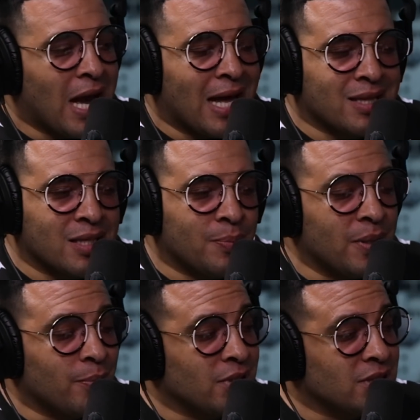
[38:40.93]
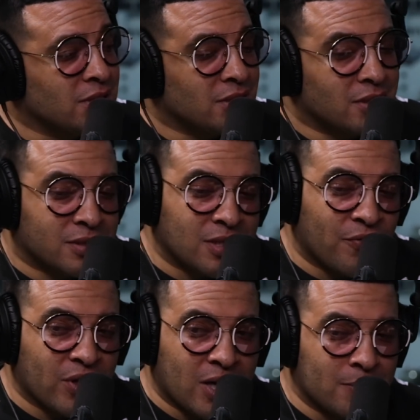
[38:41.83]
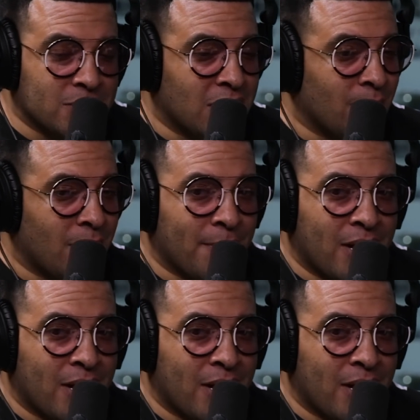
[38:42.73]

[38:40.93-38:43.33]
i think people listen to the stuff that comes out of my